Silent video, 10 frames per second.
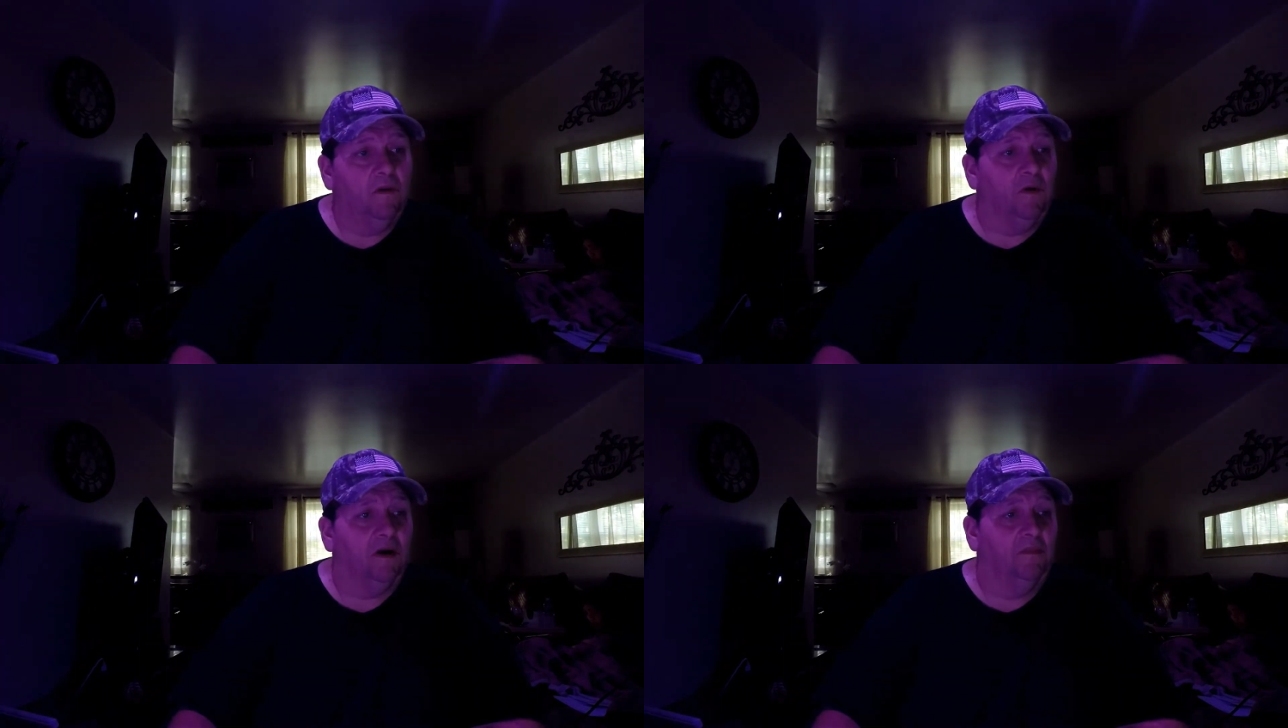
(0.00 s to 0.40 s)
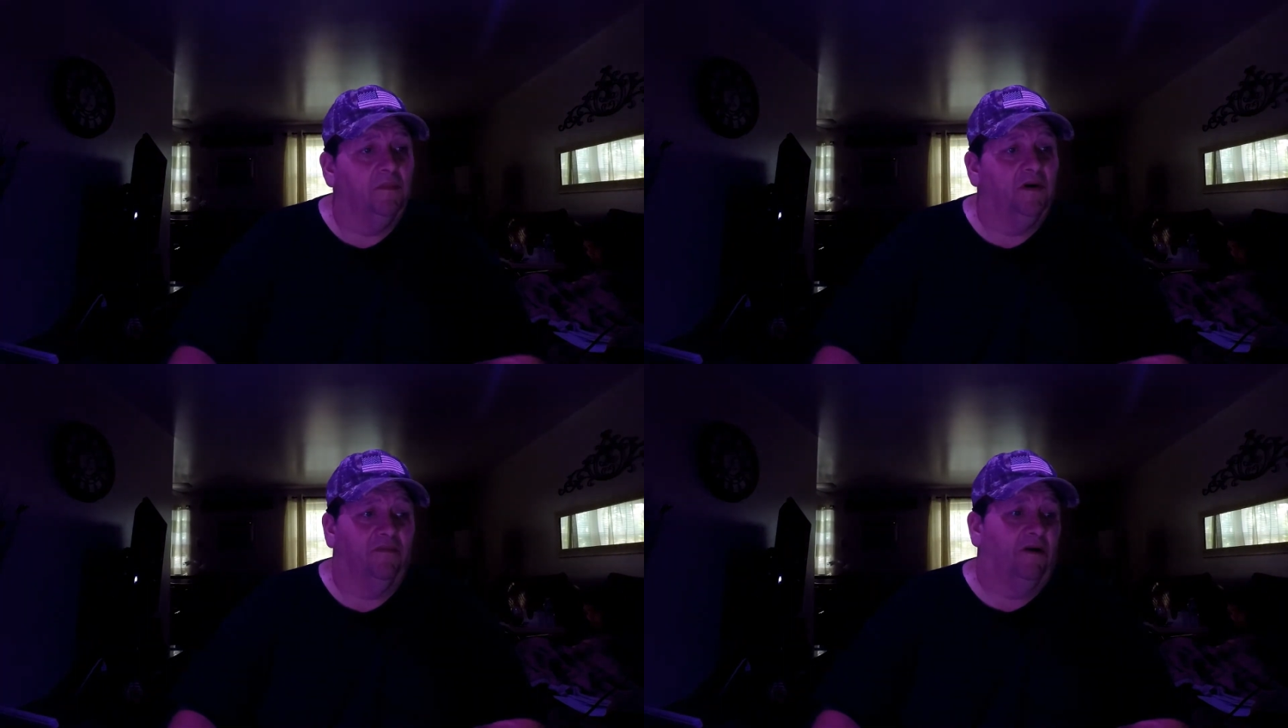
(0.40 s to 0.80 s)
We're going to
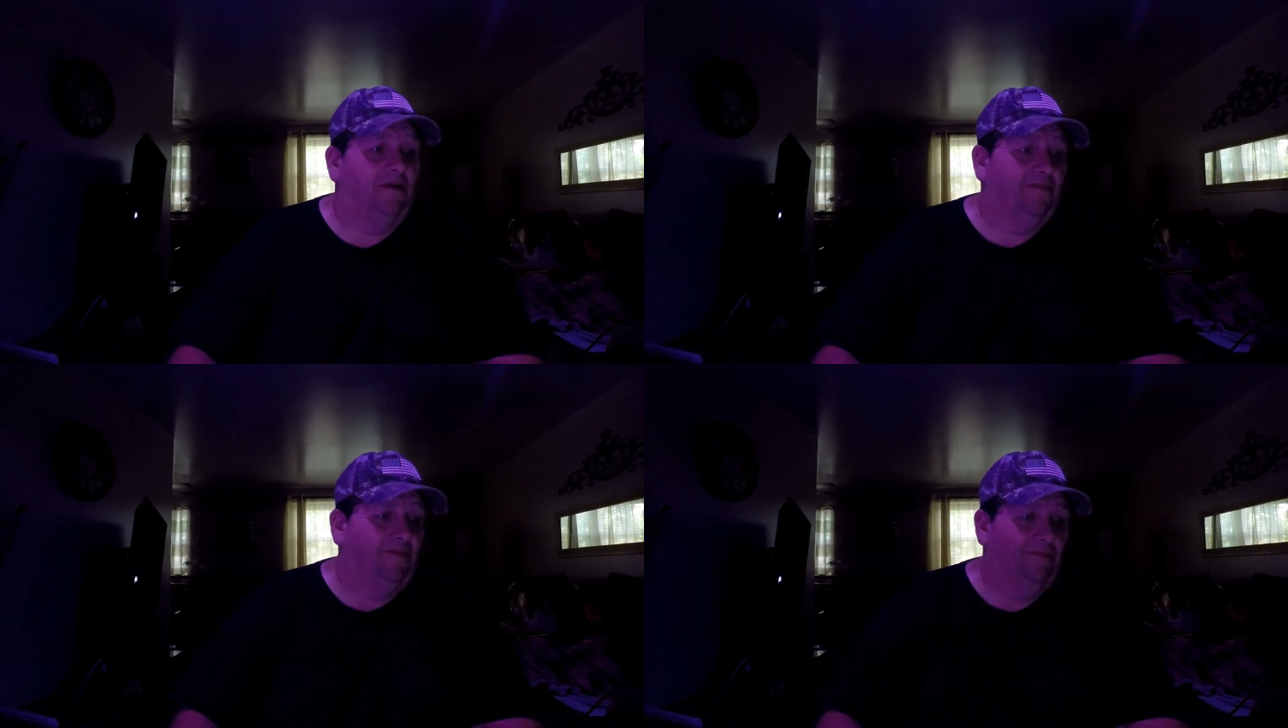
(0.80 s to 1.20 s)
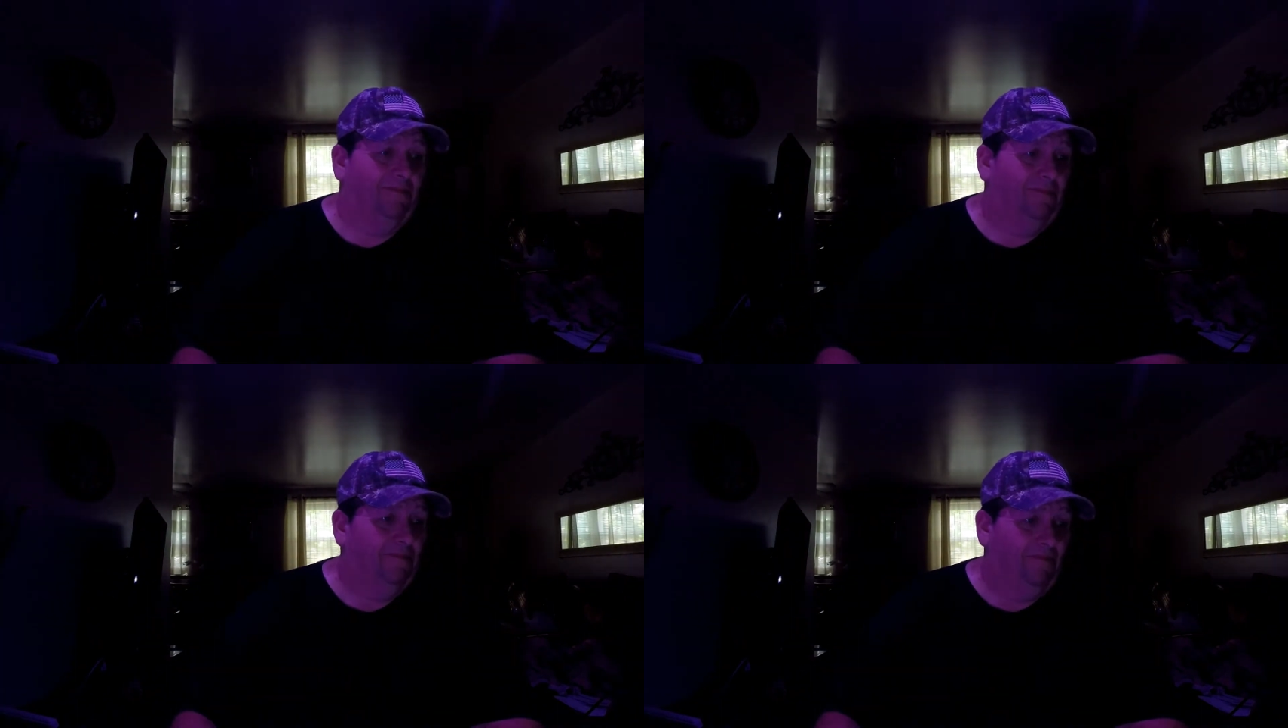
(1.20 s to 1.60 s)
move on
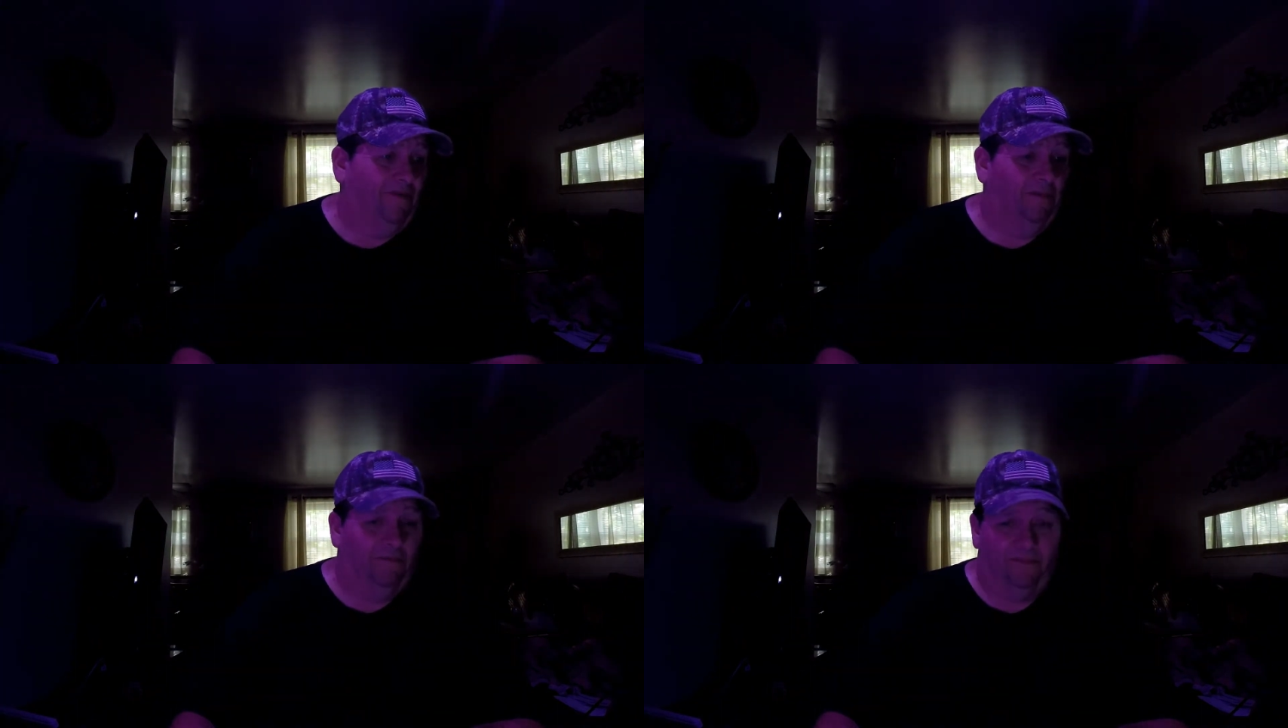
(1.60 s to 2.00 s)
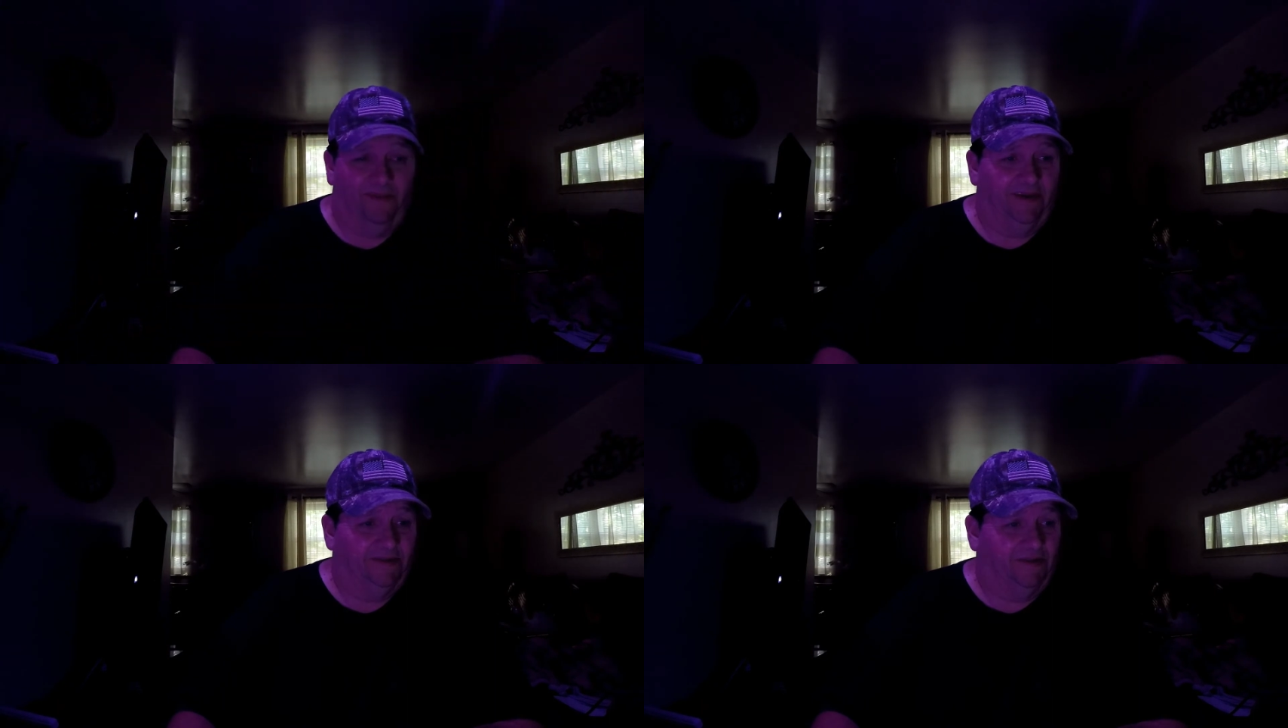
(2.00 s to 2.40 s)
from
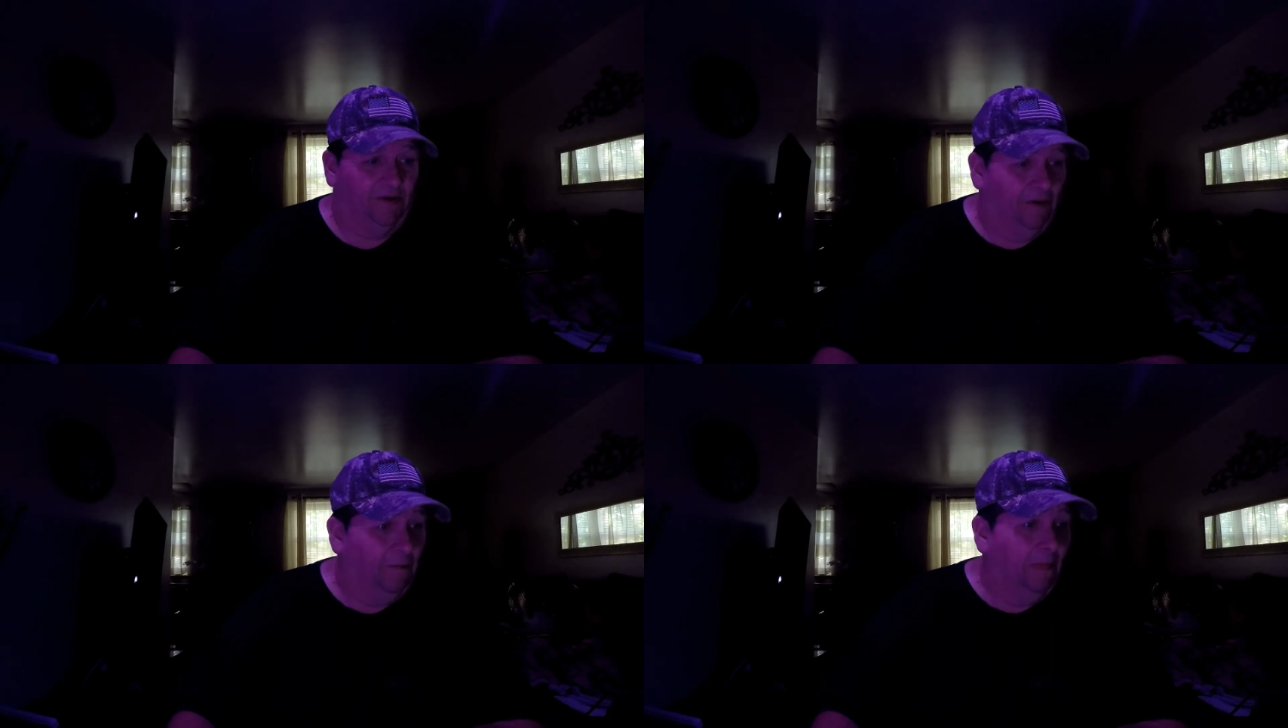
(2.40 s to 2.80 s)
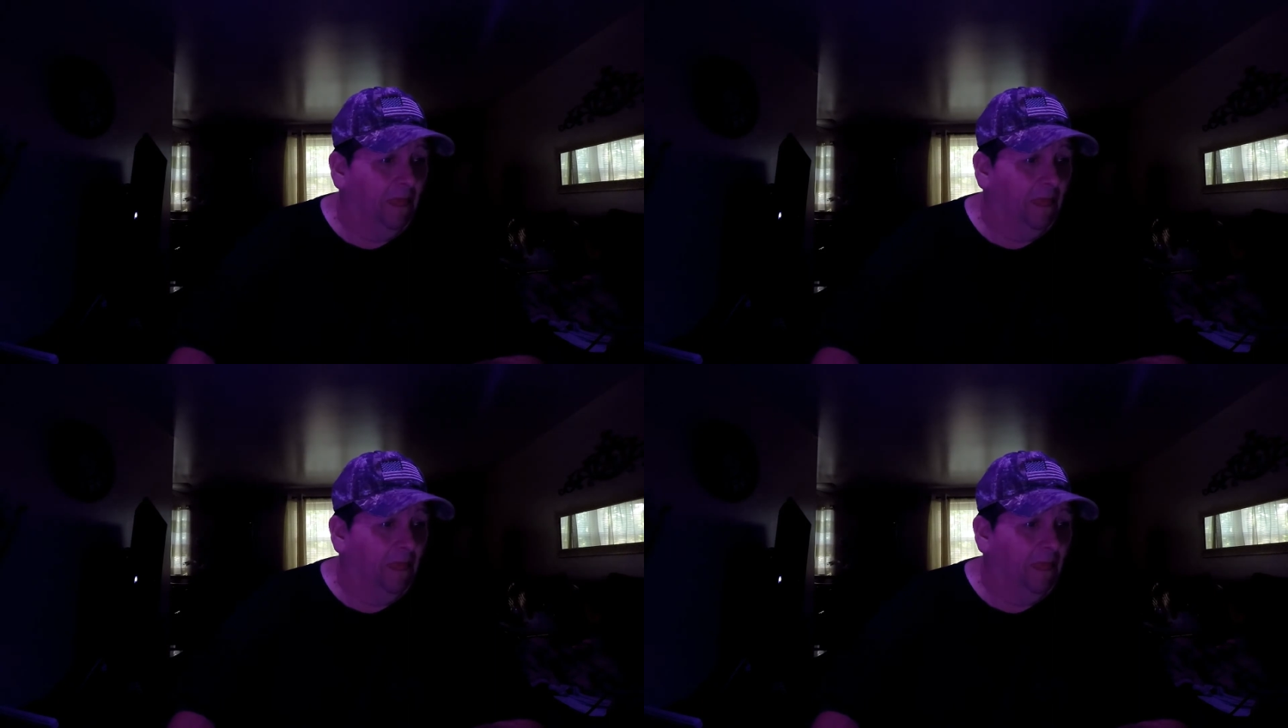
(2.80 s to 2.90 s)
these two.